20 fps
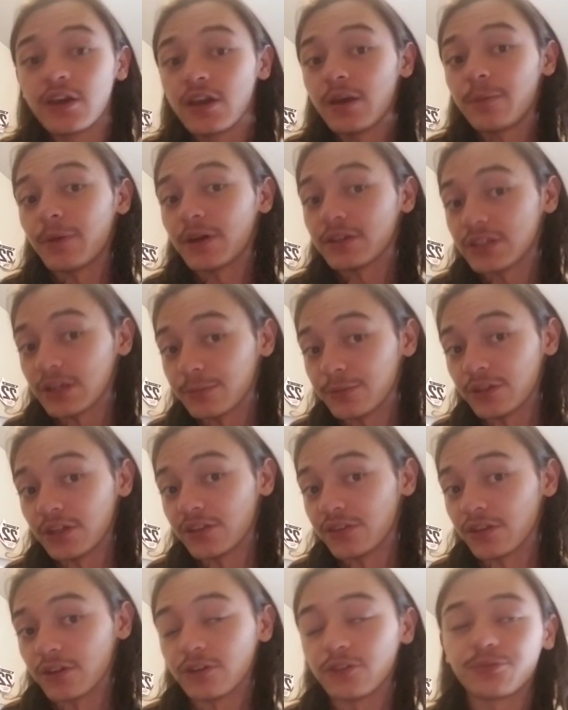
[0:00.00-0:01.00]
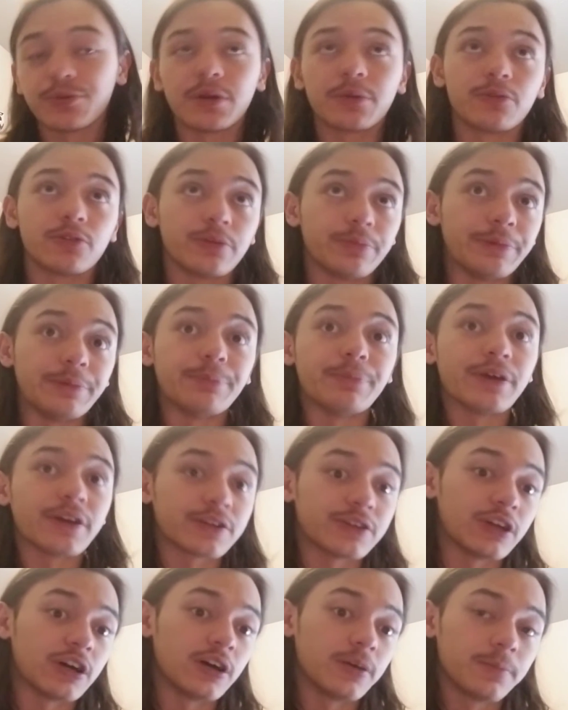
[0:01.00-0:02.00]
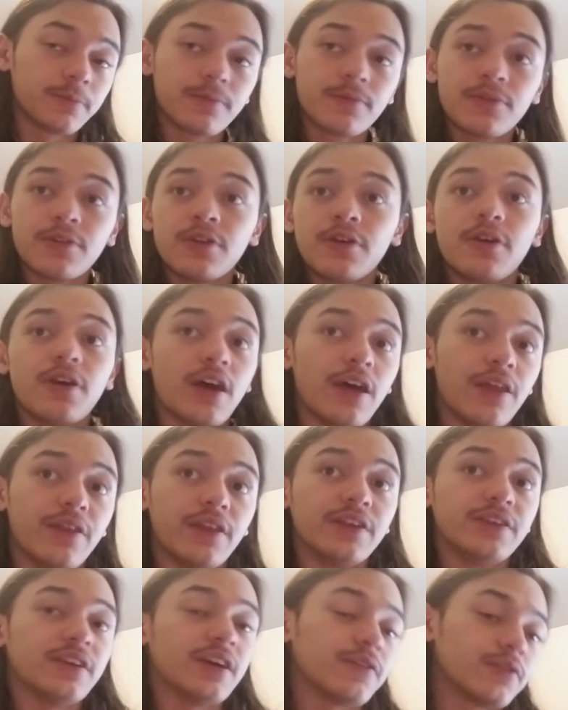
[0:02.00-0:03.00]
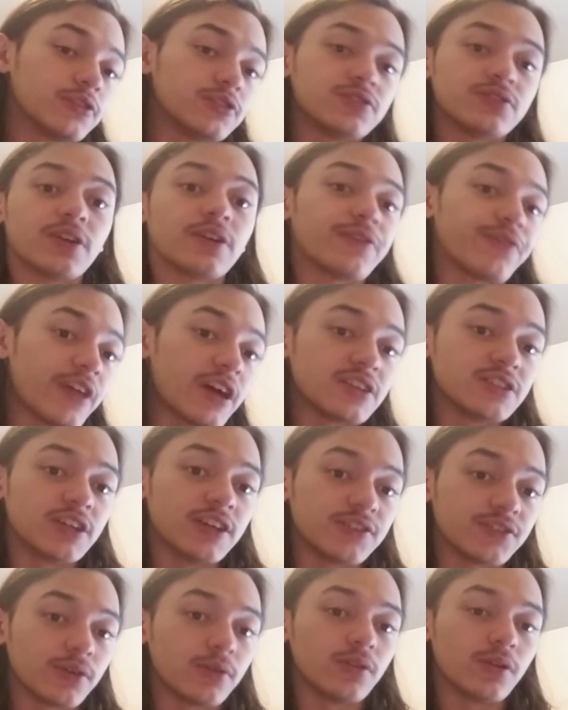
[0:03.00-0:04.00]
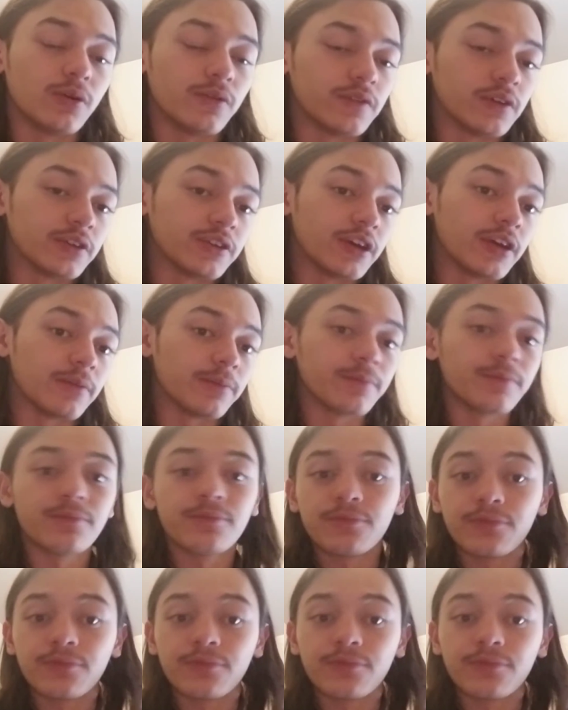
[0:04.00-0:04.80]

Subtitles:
And by the time you get there, he's probably going to be picked up. And then you have to start that chase all over again.